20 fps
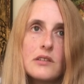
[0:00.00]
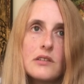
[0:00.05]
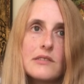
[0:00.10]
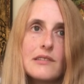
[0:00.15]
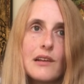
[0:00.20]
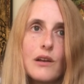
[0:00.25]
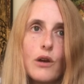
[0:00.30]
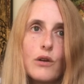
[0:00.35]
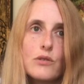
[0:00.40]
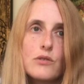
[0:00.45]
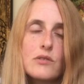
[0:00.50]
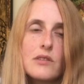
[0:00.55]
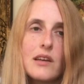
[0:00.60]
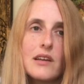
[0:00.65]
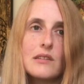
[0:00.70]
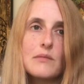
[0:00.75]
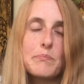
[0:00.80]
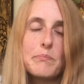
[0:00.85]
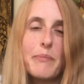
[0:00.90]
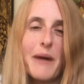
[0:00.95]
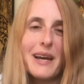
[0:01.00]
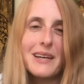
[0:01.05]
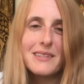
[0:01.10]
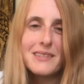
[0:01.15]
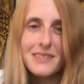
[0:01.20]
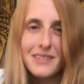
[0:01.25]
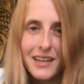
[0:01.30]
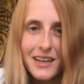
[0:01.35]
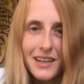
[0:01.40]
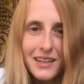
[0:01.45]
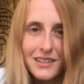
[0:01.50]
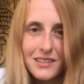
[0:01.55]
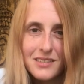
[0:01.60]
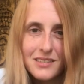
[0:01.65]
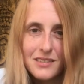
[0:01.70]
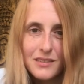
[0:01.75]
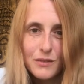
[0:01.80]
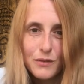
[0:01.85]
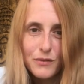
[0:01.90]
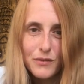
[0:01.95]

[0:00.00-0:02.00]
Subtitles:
that's lost its basics